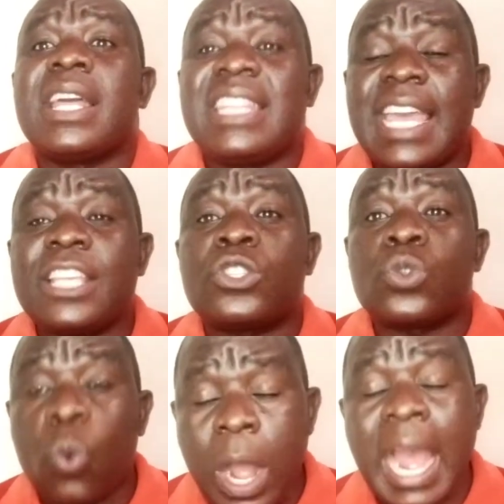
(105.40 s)
There is
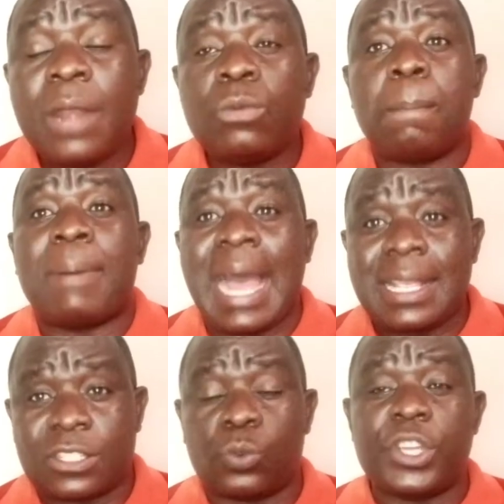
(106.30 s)
one
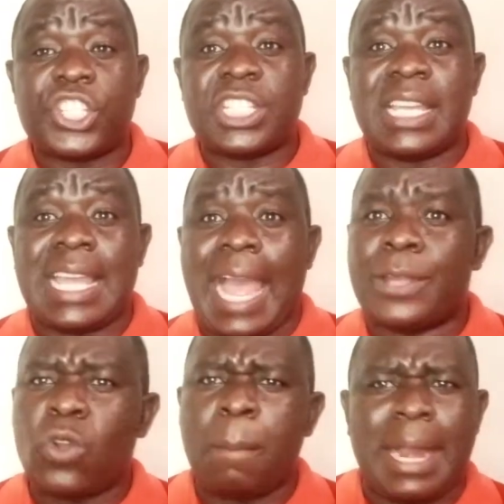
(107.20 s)
bus which I
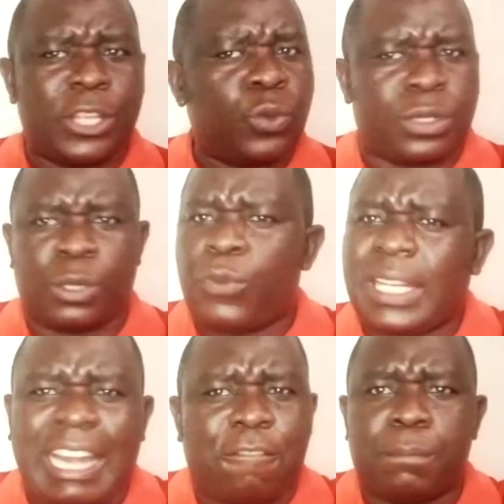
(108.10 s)
normally use. In
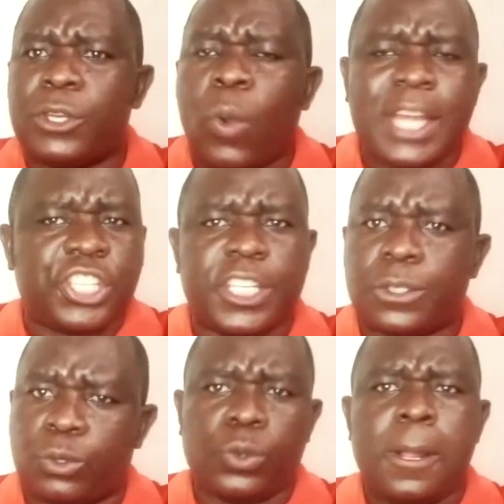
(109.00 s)
fact, I've been
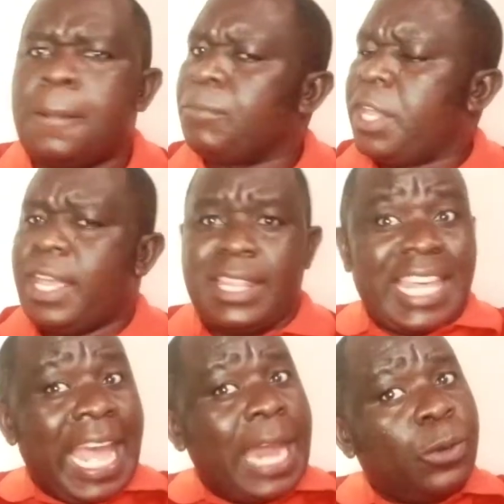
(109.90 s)
wanting to...
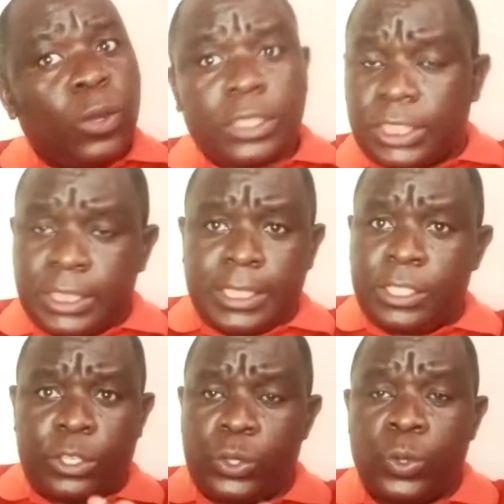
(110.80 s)
They are not,
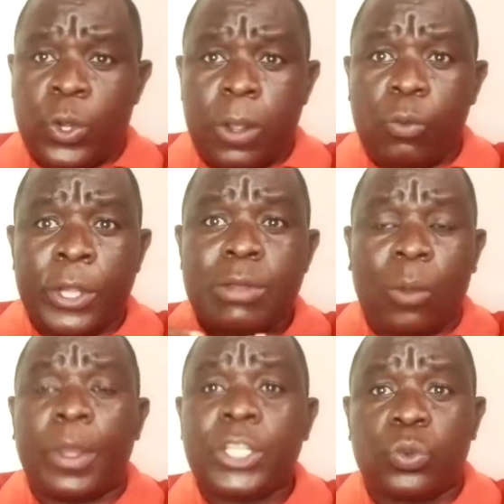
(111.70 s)
you know, when you are
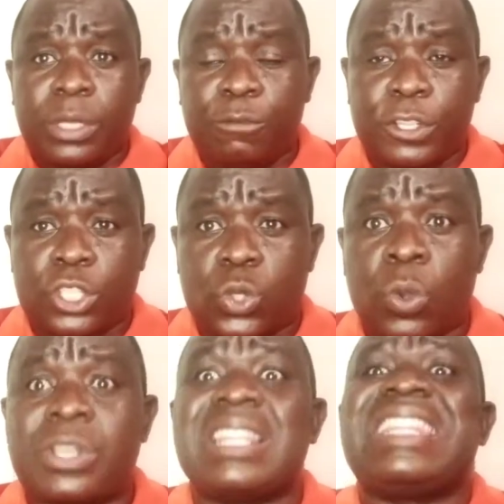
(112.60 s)
going to
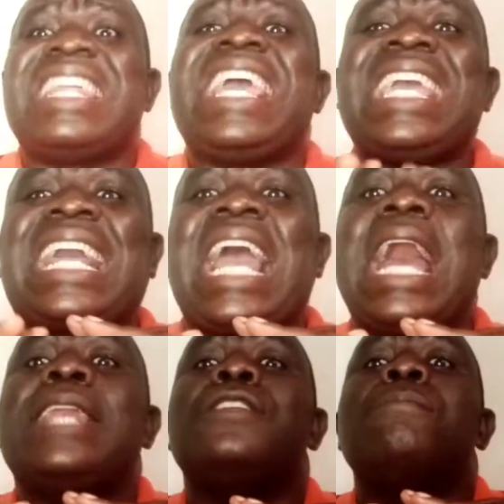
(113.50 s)
Livingstone, they
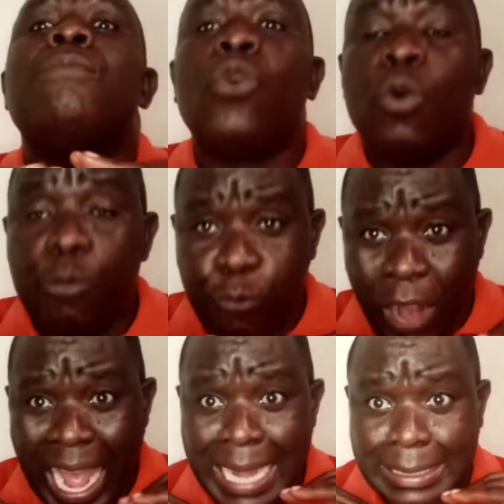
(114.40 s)
can move
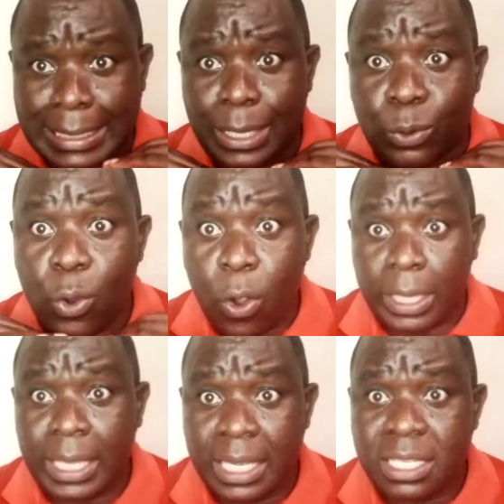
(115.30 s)
at a
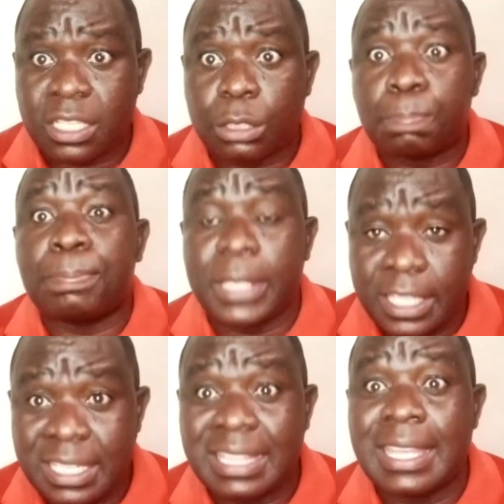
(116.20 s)
rocket
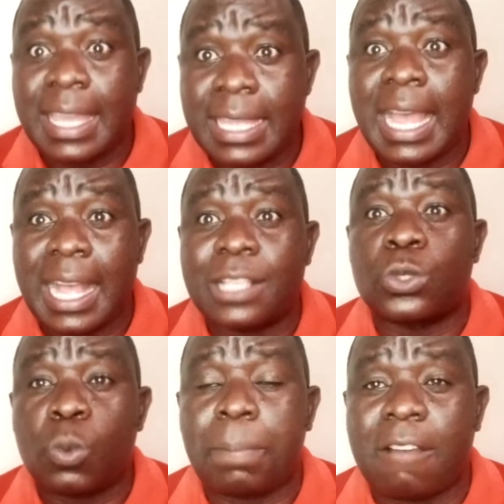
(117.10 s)
speed. They are
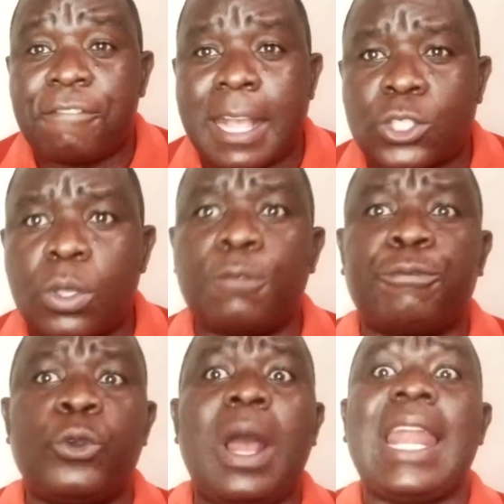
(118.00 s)
super fast. So
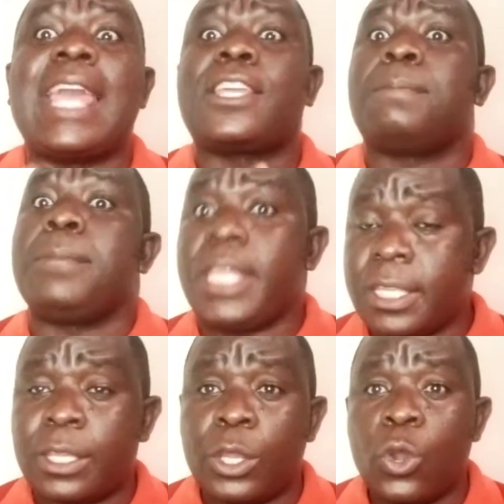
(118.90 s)
if you are like
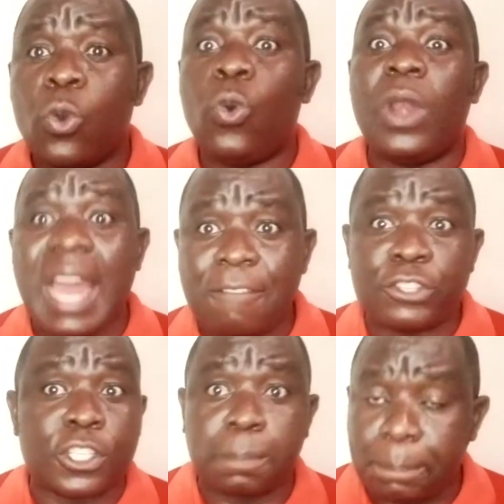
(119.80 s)
me, who
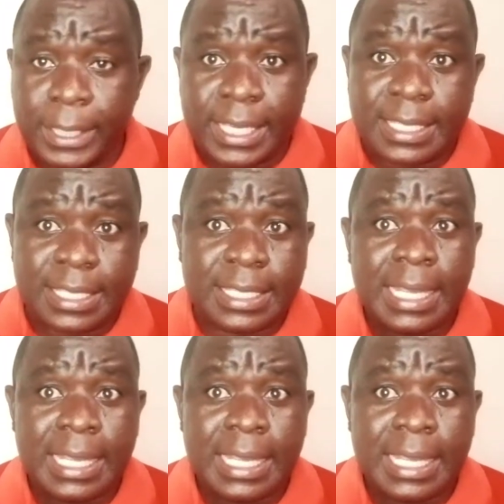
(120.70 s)
loves speed,